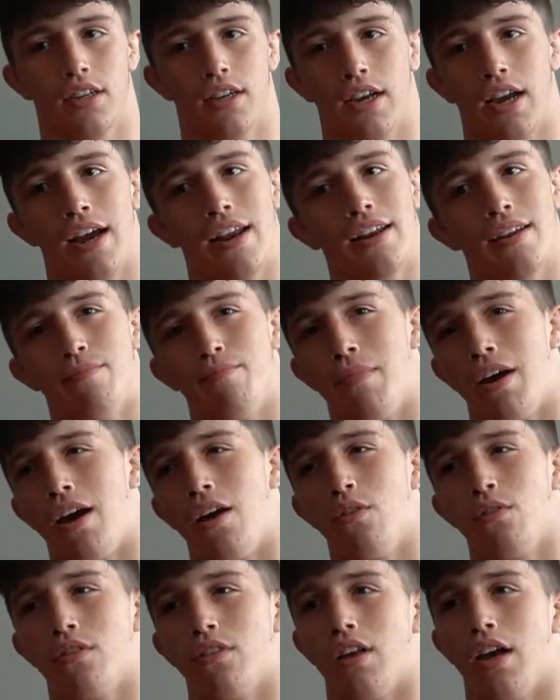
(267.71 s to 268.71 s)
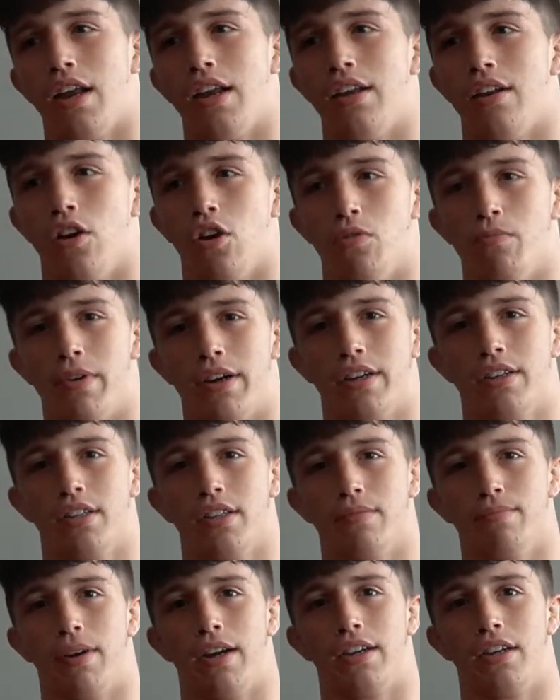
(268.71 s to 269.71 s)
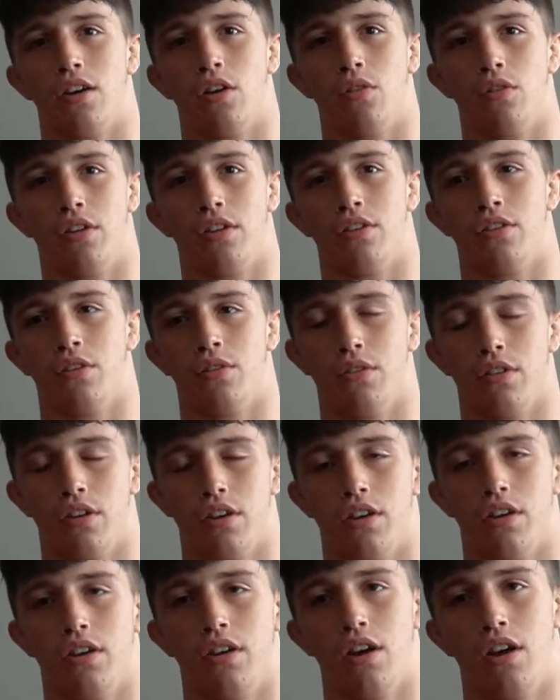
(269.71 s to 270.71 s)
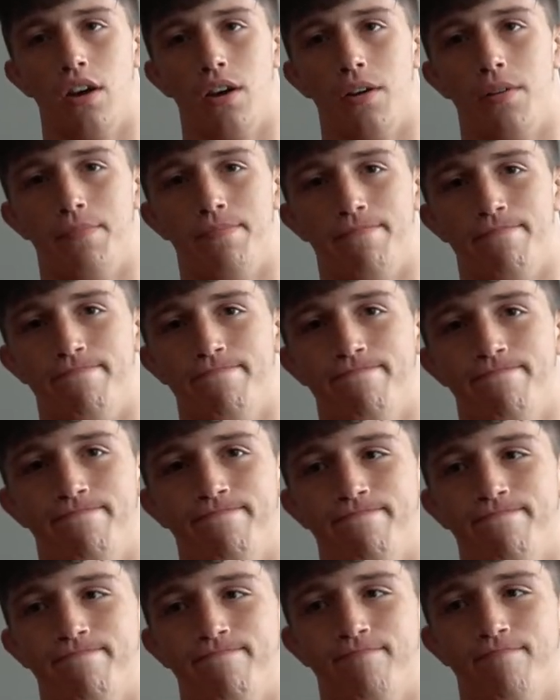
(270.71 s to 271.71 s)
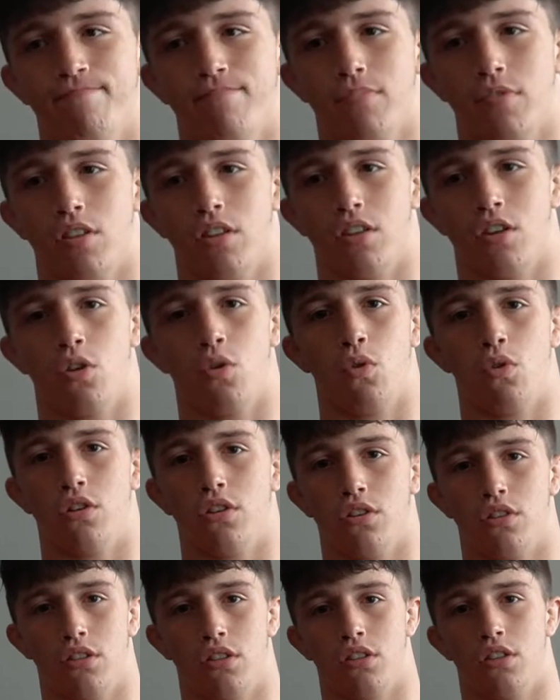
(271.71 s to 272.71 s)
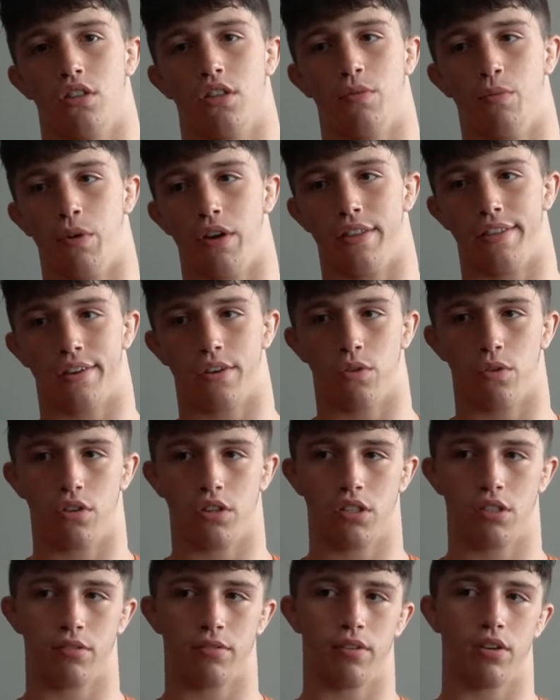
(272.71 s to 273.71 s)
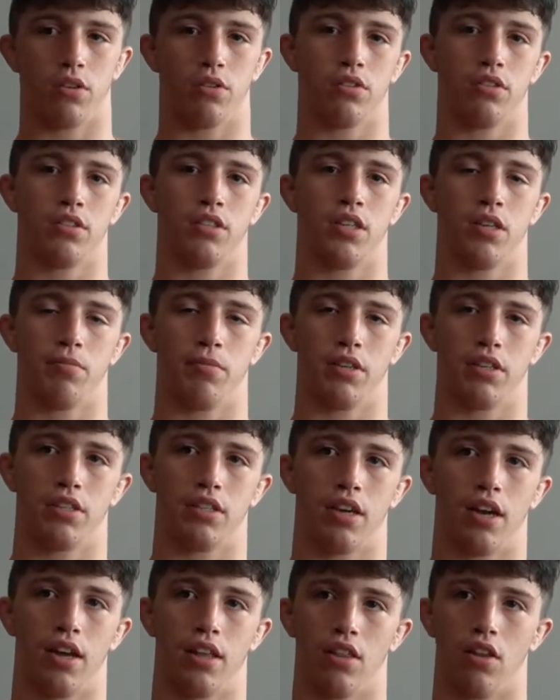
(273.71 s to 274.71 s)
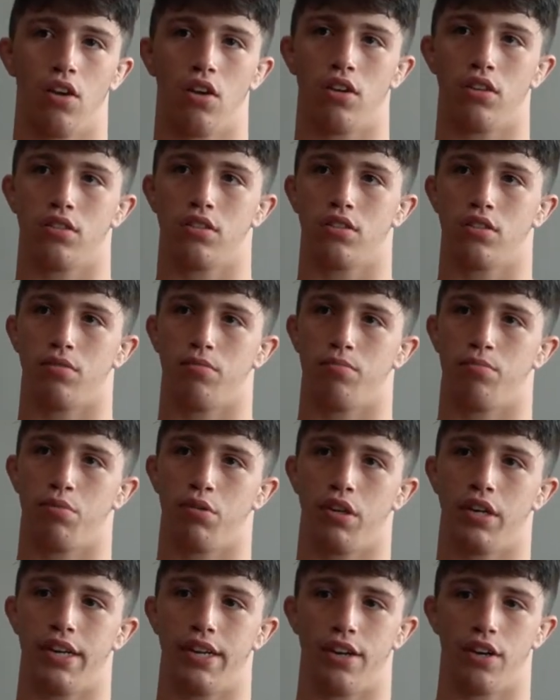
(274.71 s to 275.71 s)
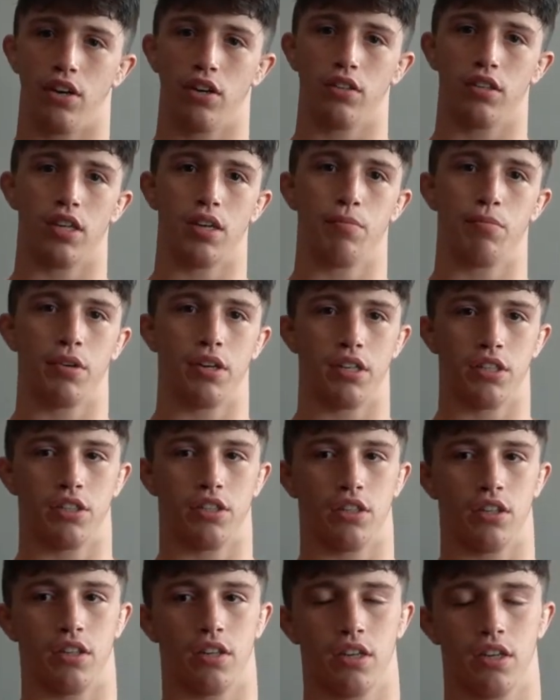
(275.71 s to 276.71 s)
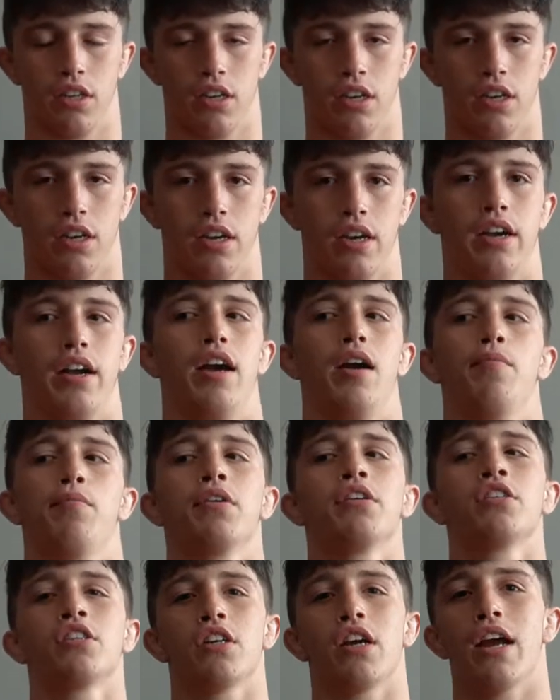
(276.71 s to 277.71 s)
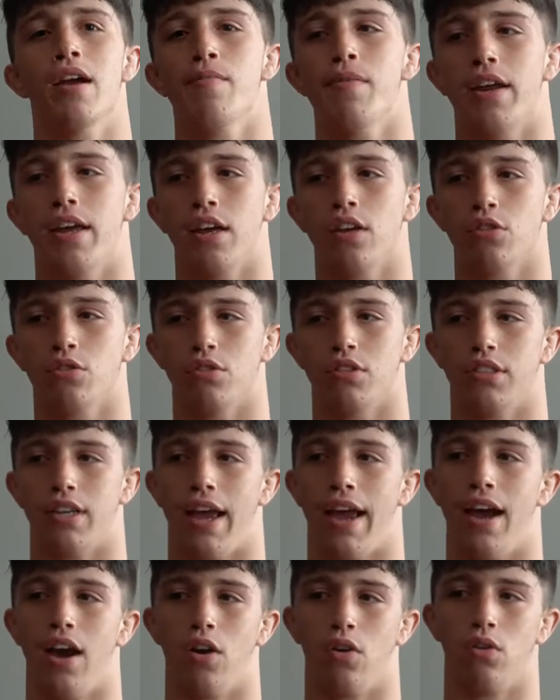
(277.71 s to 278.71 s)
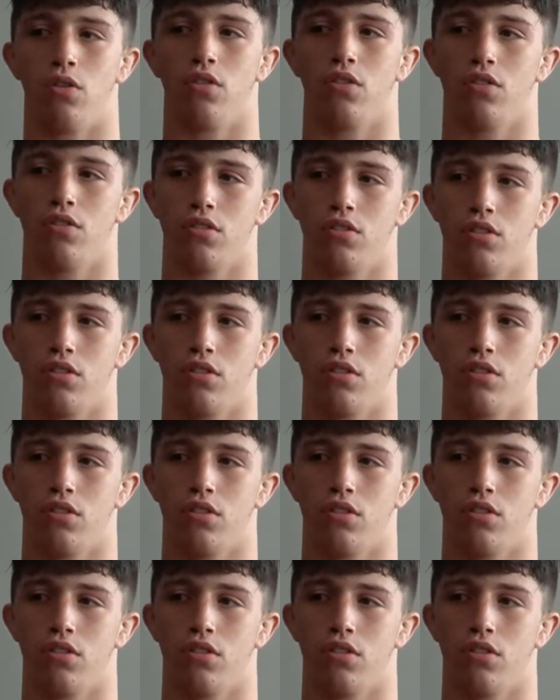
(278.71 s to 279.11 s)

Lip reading: Like, I didn't All-American by going into the quarters and winning the quarters and going to the semis. I lost pretty early, I'm pretty sure. And I'm pretty sure everybody else was out.